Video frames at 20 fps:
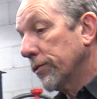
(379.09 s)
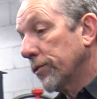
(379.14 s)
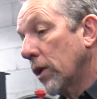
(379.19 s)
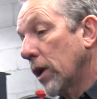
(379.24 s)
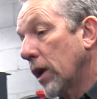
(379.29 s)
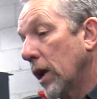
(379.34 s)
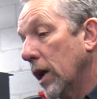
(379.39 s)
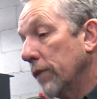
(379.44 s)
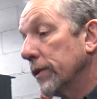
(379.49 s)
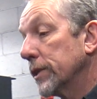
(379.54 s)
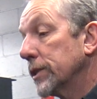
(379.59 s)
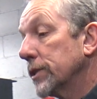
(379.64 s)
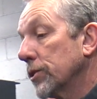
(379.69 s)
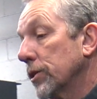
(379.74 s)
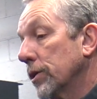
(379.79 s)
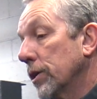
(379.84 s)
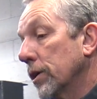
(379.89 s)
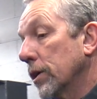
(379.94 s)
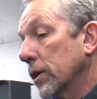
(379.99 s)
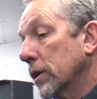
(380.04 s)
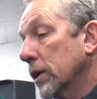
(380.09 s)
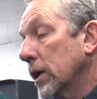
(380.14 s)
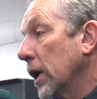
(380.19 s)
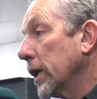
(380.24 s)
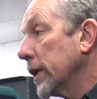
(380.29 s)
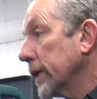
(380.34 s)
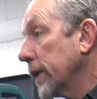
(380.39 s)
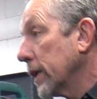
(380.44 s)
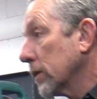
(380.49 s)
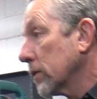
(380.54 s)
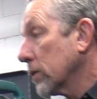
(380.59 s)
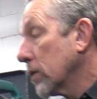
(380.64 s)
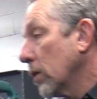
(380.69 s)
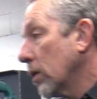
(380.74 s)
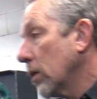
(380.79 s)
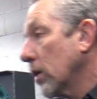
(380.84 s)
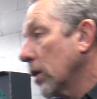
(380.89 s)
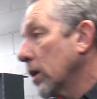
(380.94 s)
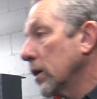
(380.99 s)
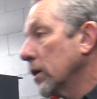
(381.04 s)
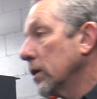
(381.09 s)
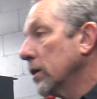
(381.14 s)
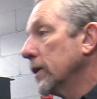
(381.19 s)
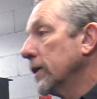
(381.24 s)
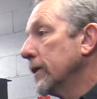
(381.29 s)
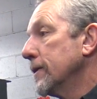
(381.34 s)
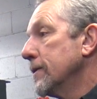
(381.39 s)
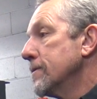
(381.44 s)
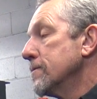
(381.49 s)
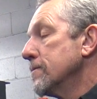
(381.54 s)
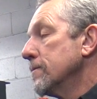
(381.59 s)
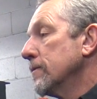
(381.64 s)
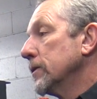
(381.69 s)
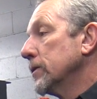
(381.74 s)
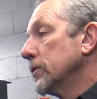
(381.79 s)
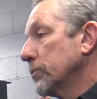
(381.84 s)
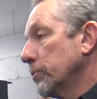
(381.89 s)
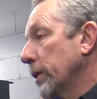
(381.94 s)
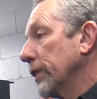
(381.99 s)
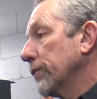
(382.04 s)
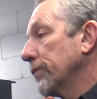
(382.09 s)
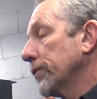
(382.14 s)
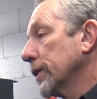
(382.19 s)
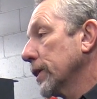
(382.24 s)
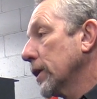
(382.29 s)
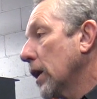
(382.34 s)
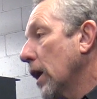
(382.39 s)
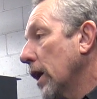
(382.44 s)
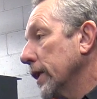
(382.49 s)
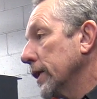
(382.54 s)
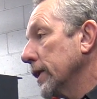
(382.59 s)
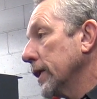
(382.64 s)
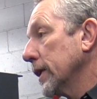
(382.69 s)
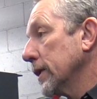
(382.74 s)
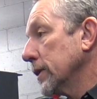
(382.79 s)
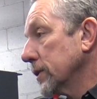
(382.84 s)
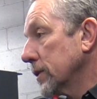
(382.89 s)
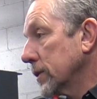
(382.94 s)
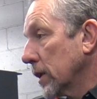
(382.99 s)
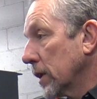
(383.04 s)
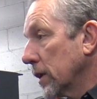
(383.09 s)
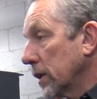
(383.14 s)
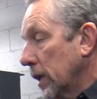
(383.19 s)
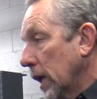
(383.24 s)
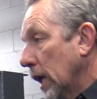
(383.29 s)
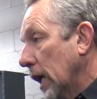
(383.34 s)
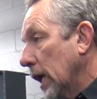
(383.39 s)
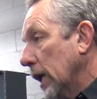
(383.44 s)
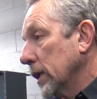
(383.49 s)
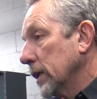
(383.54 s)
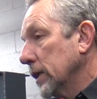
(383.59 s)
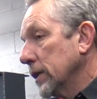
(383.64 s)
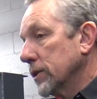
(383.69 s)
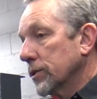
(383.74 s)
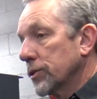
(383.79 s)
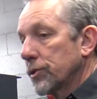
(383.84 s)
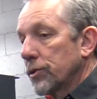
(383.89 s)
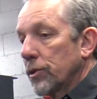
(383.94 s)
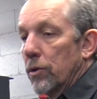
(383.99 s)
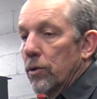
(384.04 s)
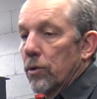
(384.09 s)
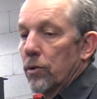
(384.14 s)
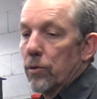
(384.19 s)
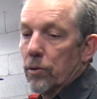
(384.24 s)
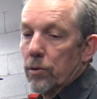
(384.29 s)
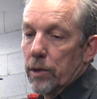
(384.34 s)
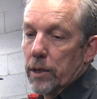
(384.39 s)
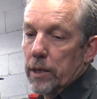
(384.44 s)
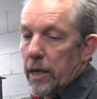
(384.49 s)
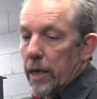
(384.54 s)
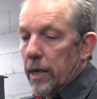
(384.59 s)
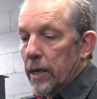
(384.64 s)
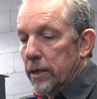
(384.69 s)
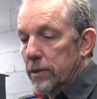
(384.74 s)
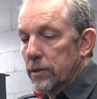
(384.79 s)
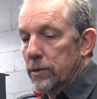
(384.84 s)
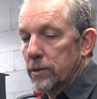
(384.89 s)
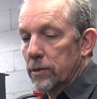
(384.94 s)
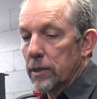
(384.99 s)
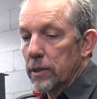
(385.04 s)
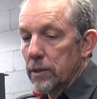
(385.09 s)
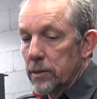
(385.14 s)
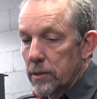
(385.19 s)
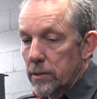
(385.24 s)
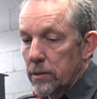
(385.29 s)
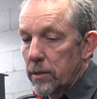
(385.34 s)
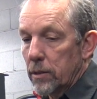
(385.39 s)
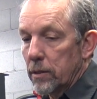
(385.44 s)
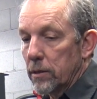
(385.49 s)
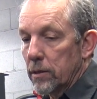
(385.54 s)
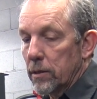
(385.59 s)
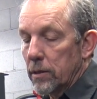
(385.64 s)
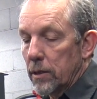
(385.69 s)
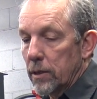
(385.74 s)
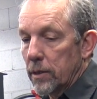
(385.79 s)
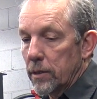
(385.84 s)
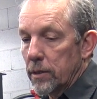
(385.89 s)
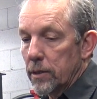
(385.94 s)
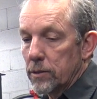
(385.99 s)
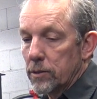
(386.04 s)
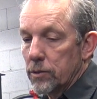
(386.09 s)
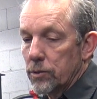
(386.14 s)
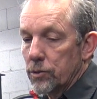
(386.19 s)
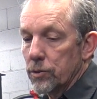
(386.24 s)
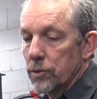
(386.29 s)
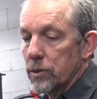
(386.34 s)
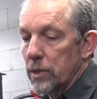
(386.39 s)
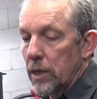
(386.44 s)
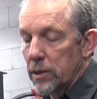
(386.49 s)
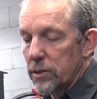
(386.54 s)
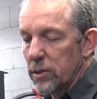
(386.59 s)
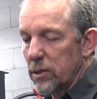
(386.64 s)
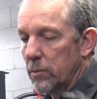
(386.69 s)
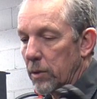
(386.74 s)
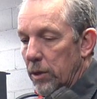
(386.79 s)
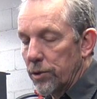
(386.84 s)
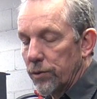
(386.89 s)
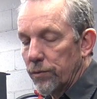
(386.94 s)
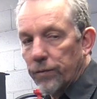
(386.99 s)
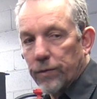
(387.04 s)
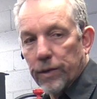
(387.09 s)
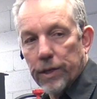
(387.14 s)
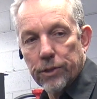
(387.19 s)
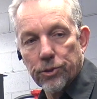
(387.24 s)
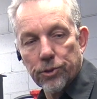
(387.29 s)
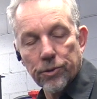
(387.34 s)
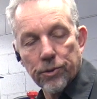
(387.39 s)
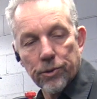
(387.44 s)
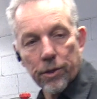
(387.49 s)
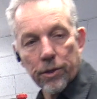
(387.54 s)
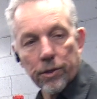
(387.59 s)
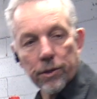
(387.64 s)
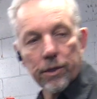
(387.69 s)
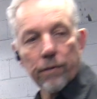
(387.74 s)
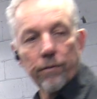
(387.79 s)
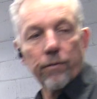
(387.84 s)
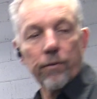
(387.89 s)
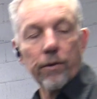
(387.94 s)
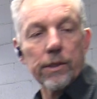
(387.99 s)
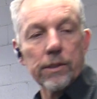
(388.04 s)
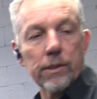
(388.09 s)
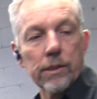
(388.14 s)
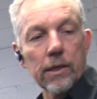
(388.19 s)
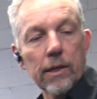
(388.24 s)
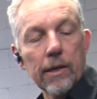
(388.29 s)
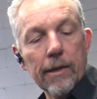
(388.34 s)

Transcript: drive. It's a Continental car. It's made for the continent instead of the island, so it has it's uh, it's just got some other features that are different.